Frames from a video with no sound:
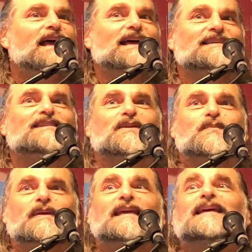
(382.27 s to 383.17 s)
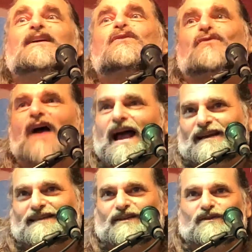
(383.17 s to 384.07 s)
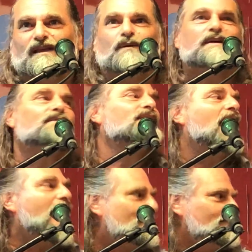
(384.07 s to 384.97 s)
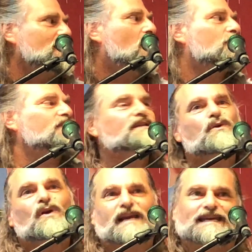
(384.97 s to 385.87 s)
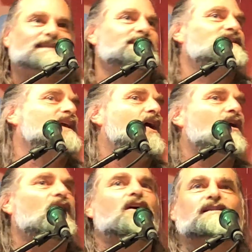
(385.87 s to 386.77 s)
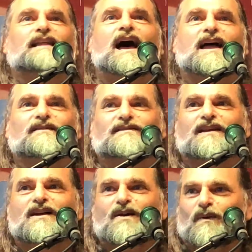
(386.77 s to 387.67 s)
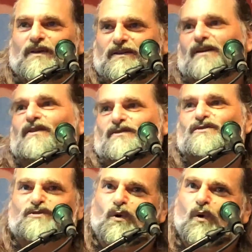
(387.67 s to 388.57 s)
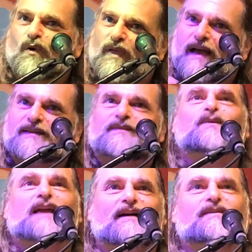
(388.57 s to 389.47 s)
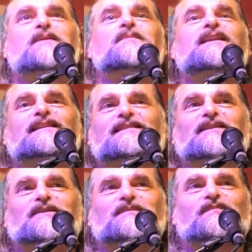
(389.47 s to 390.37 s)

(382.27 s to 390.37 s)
and to be in gratitude that we even have the opportunity to share our lives with another soul that we have committed to.